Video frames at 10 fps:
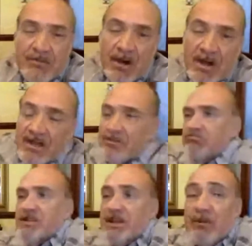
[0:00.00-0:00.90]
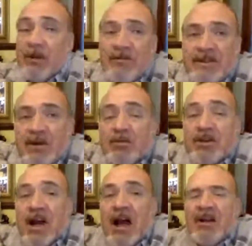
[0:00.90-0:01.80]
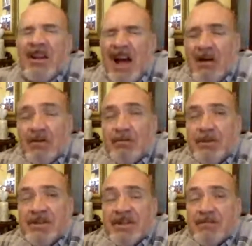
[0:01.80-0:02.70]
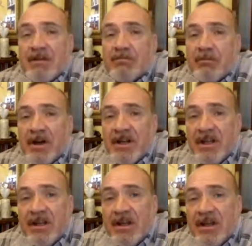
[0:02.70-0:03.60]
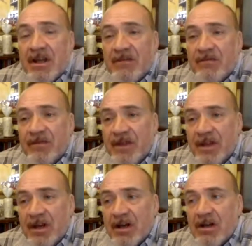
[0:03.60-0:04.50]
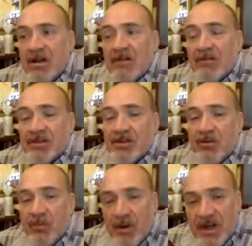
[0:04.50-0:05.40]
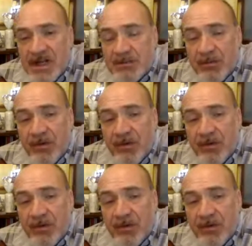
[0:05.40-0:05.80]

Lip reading: So you might say, well, if it's open source, how can a business make money if the software is